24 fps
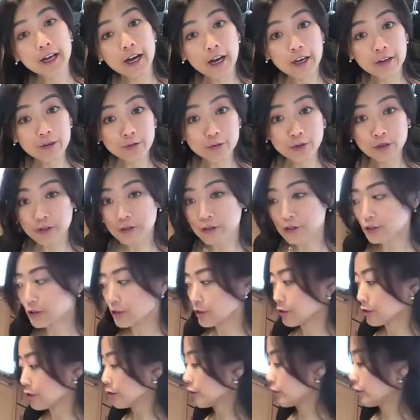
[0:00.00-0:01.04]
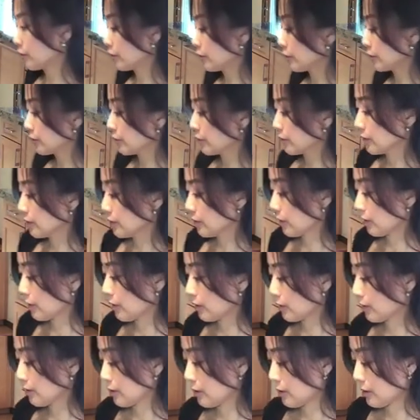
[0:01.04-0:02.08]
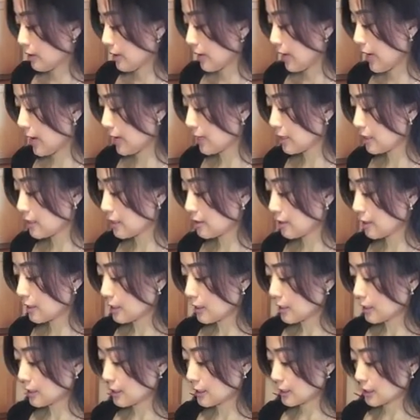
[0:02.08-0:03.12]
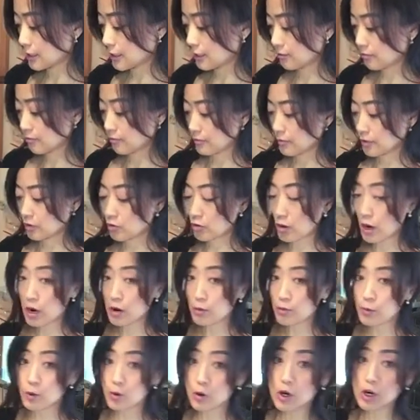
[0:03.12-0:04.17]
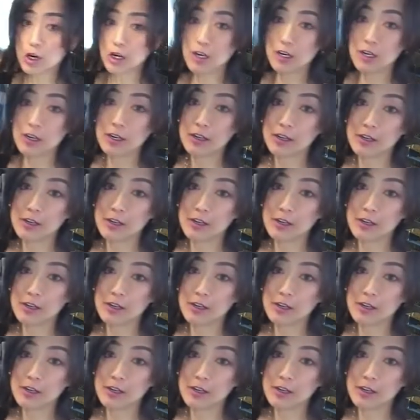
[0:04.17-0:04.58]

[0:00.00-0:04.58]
I'm going to add in this ground pork.